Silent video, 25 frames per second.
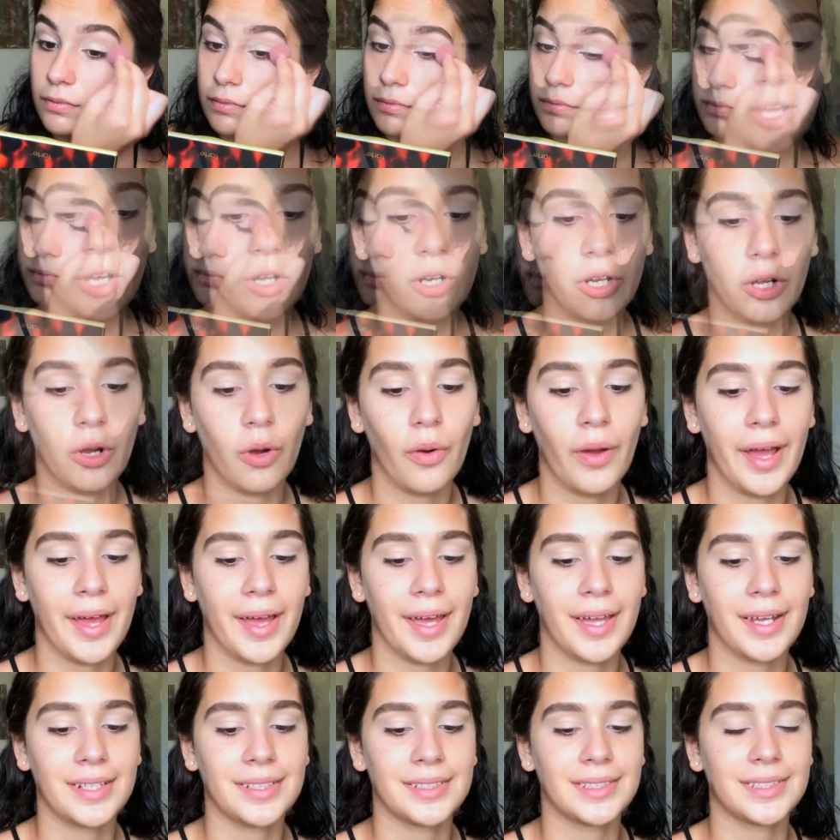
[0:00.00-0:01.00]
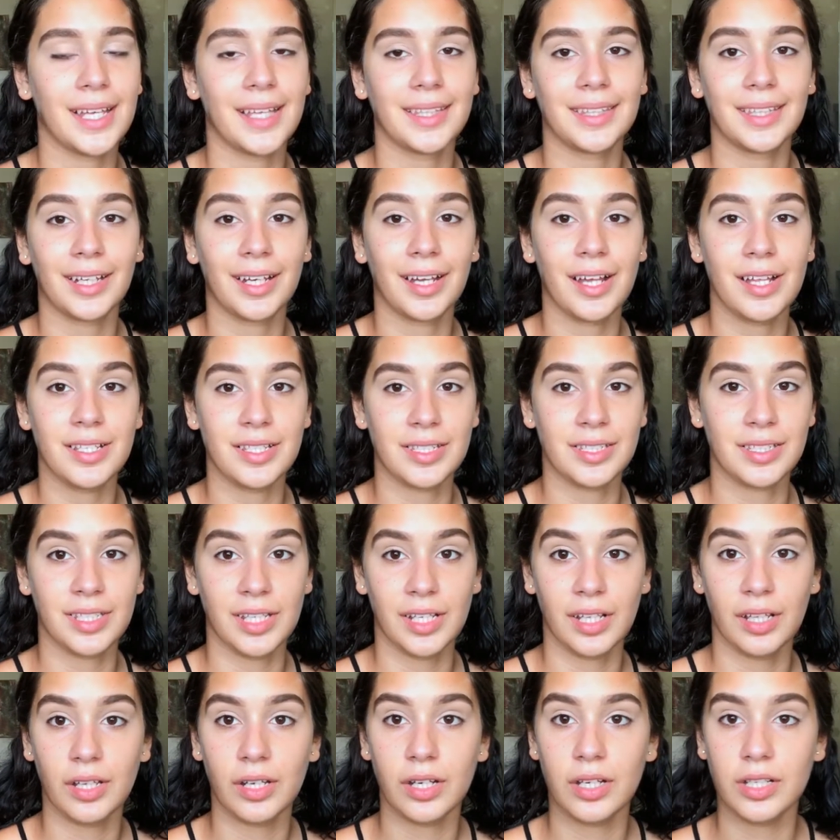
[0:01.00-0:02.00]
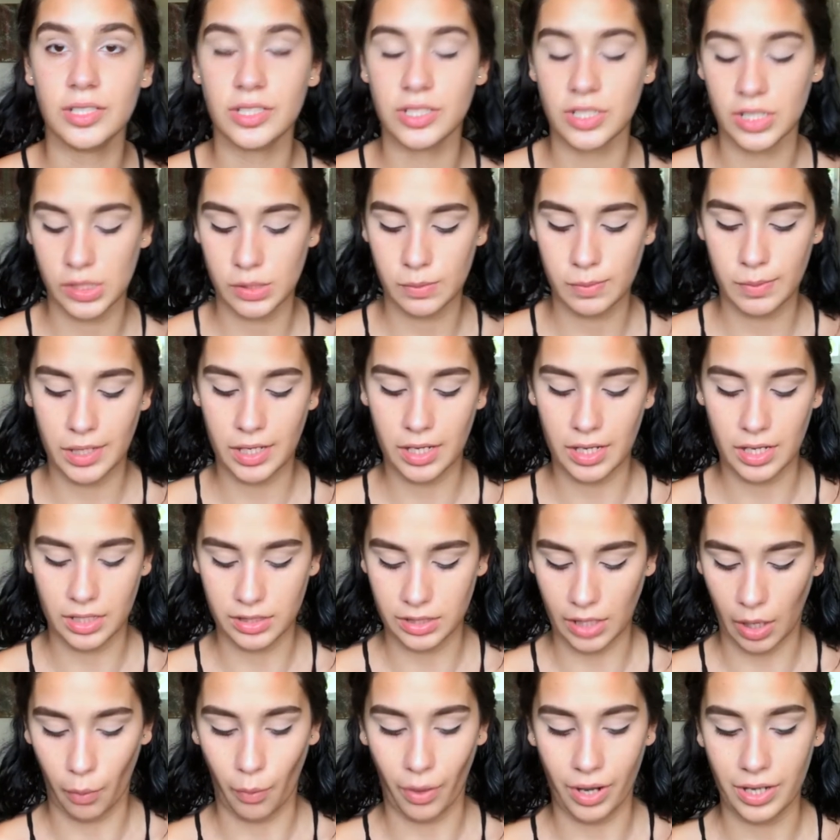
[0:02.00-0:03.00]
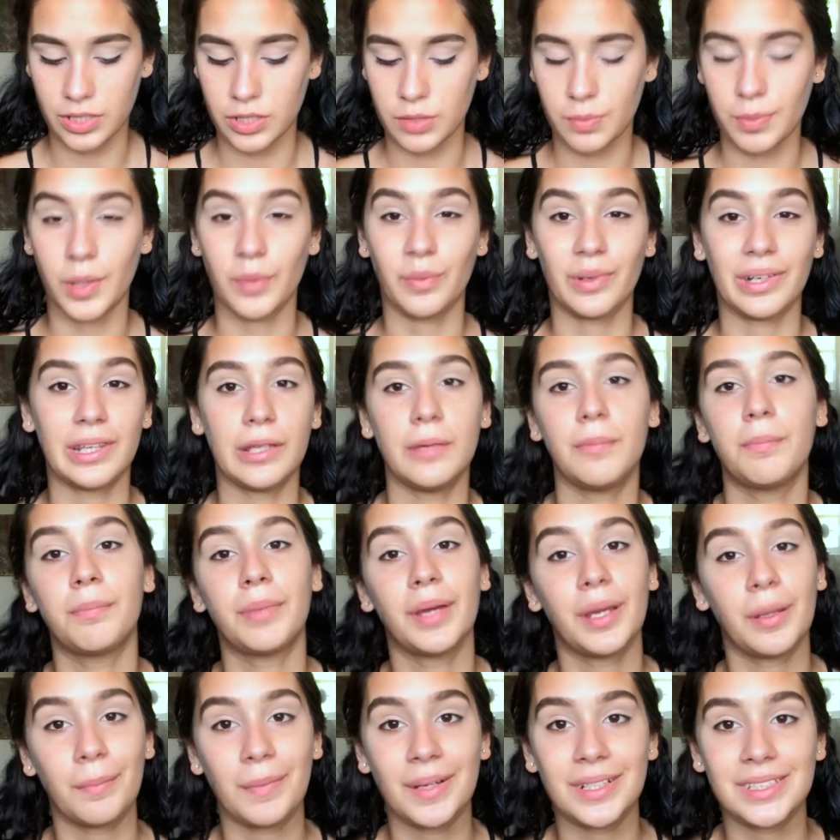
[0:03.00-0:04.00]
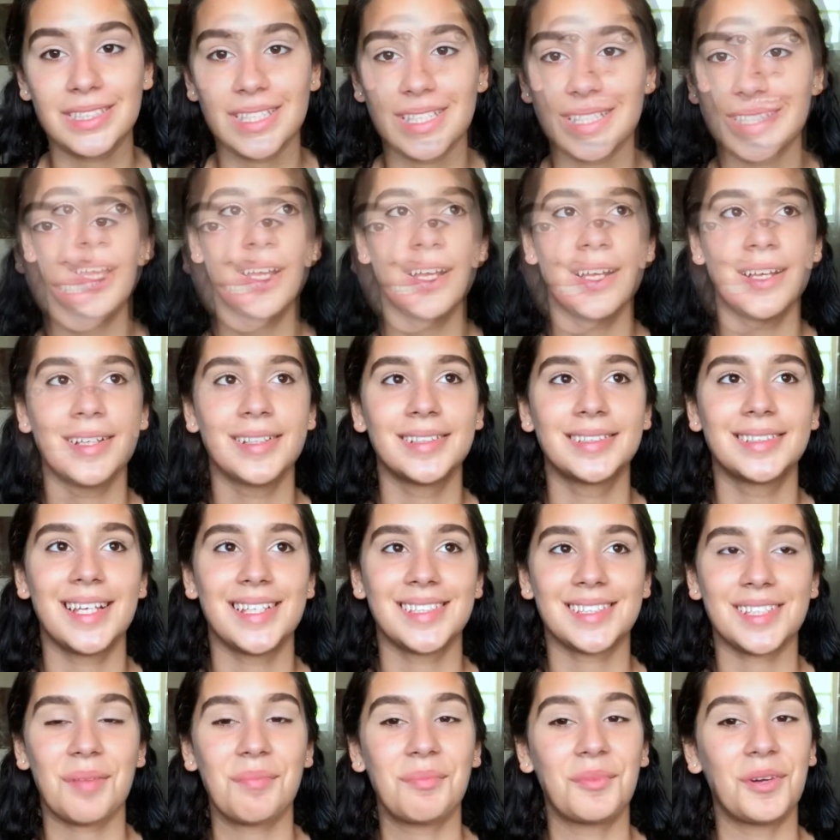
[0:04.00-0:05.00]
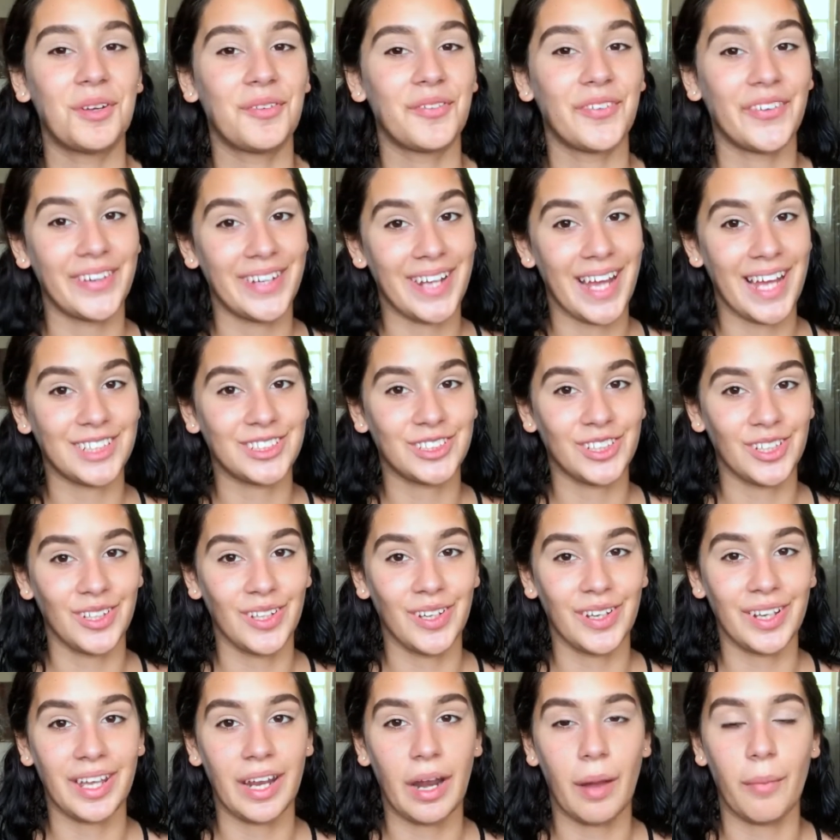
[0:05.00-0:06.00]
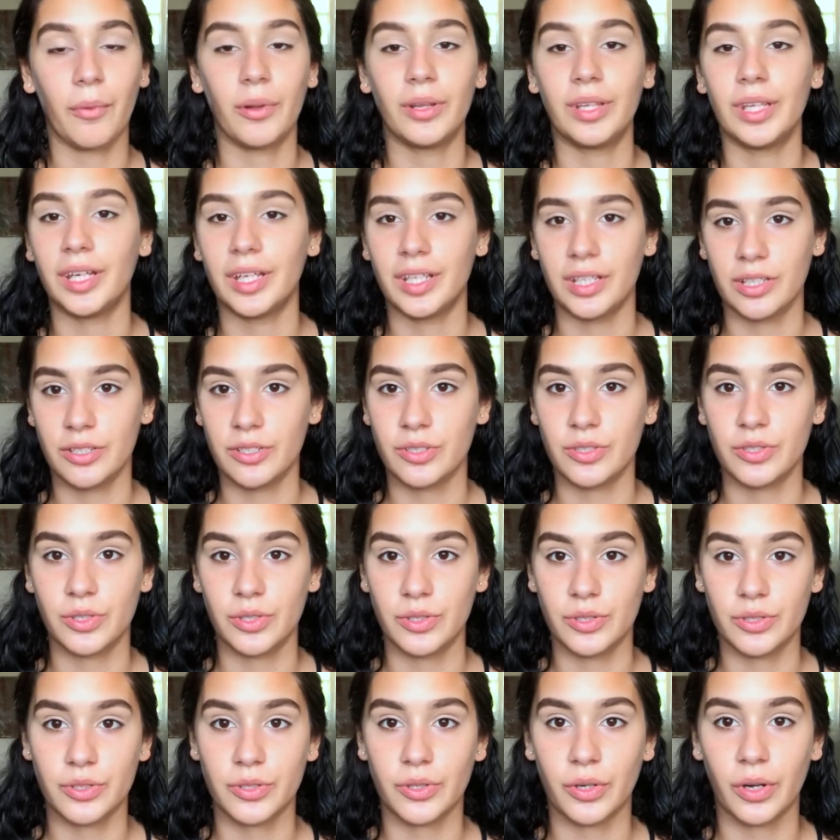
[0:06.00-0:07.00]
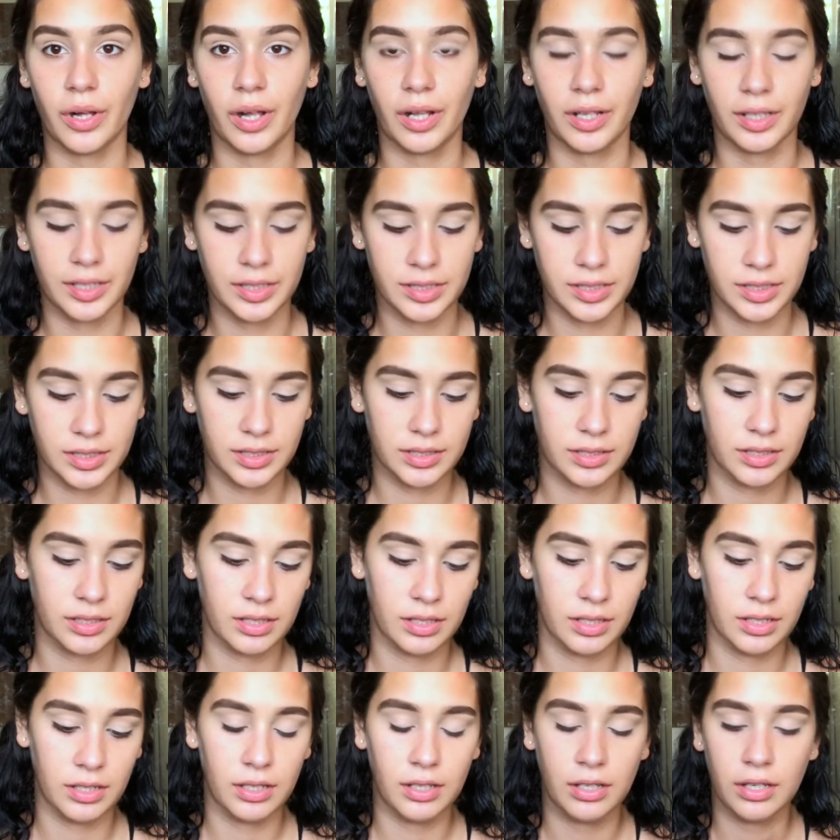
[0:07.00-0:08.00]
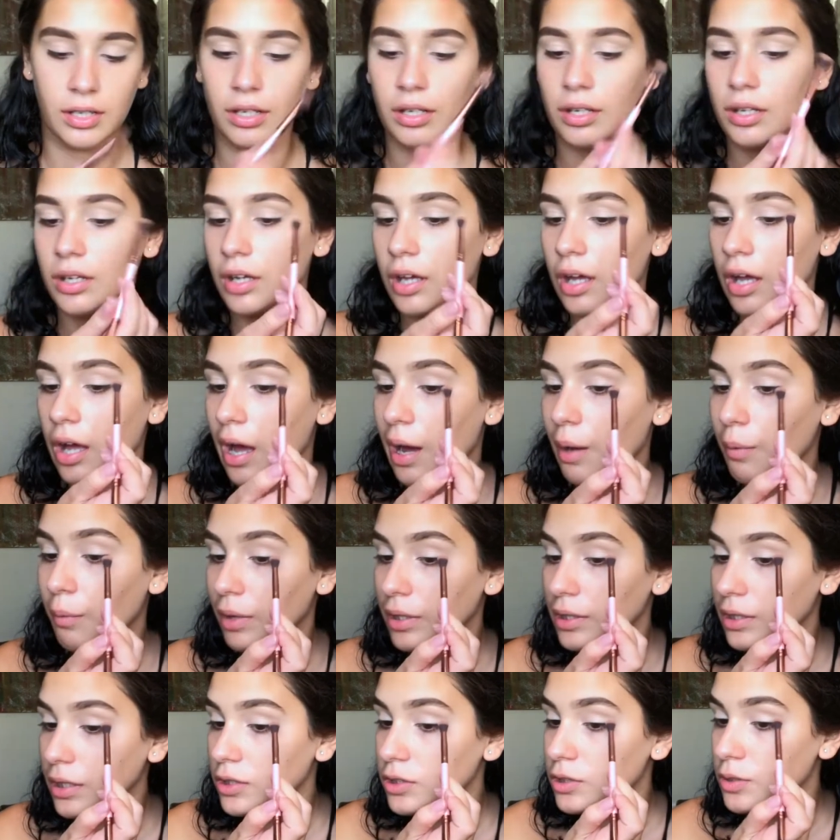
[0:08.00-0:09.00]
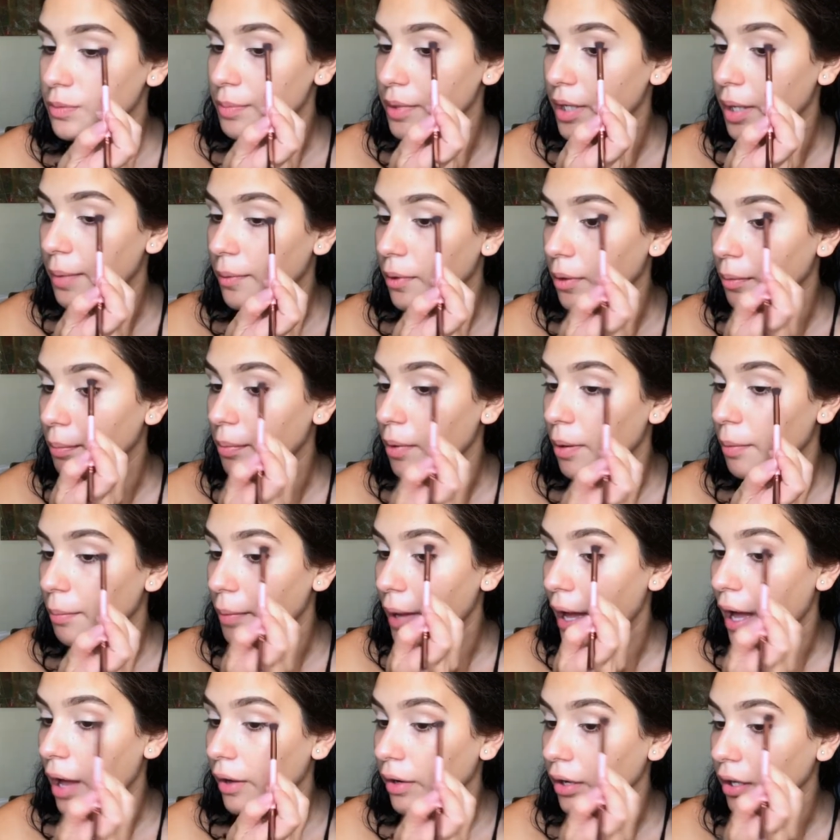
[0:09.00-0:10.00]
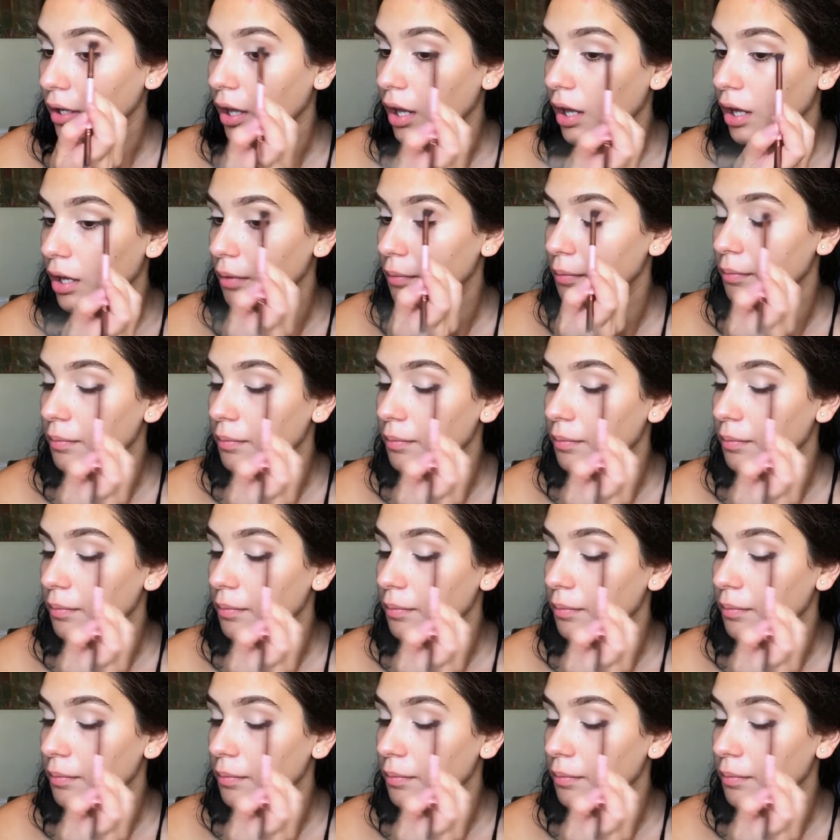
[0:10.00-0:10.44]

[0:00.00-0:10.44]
I'm gonna go ahead and set the concealer just because I want it to be really pigmented. Since I'm going for a natural look and I'm only gonna use neutral colors, I want them to be able to pop out a lot.